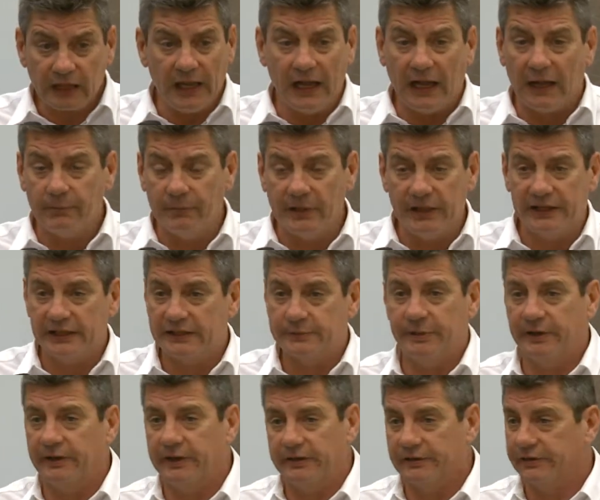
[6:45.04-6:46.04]
an
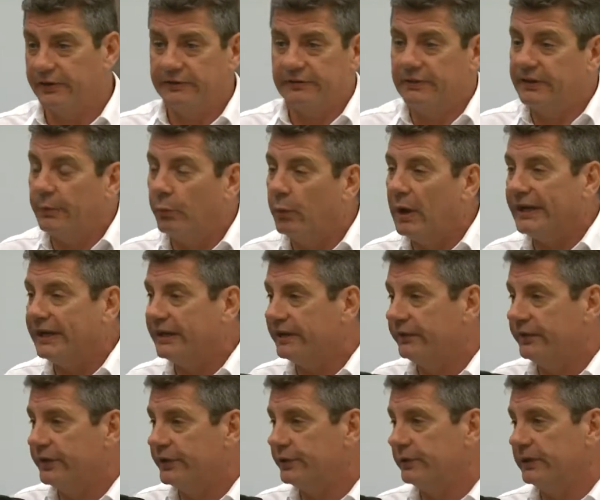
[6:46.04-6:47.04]
experience for the one
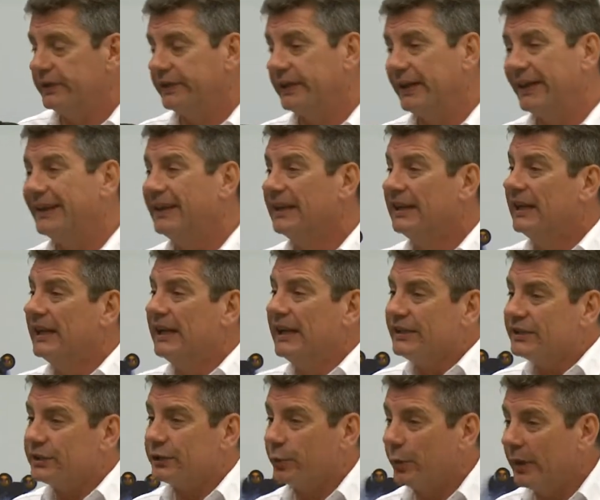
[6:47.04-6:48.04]
individual in there.
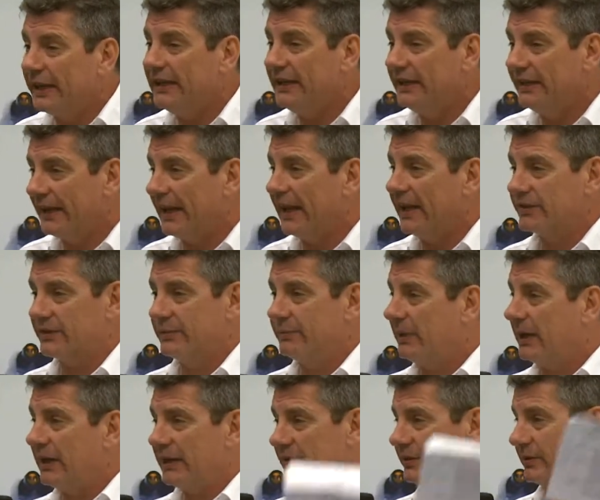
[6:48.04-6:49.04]
It's
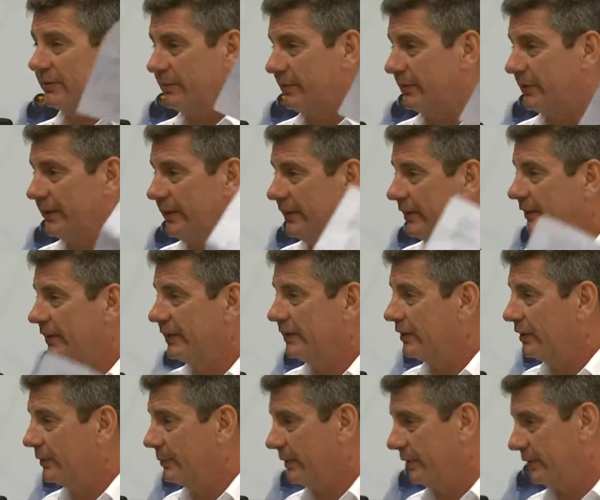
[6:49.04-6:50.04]
$20,000 to put a hearing
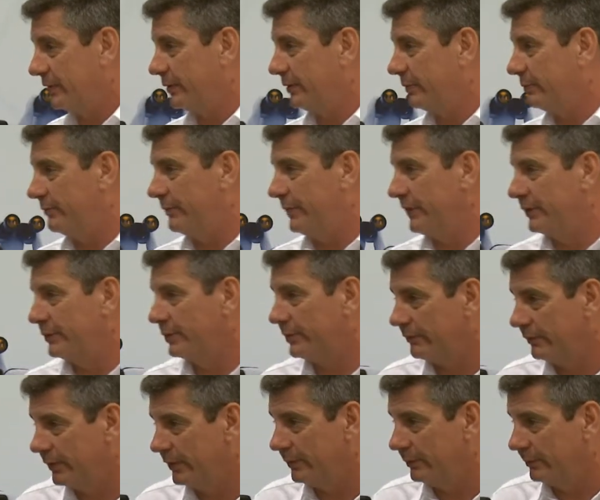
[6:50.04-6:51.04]
loop into
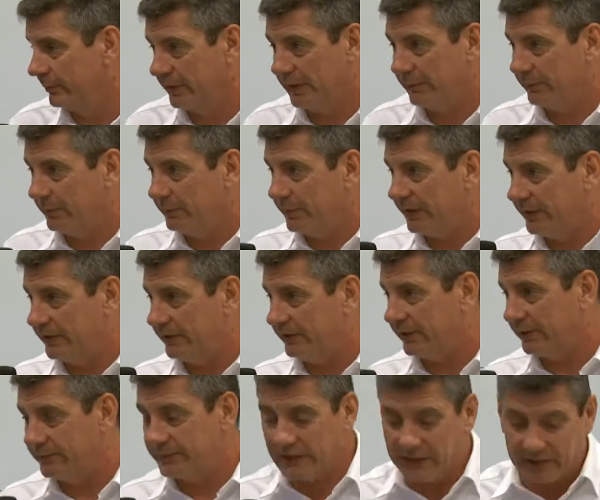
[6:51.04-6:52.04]
a room. How many meeting
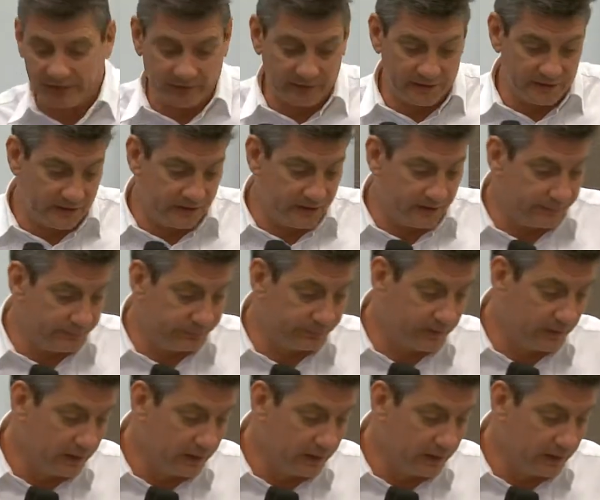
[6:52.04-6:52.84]
rooms are there in Sydney?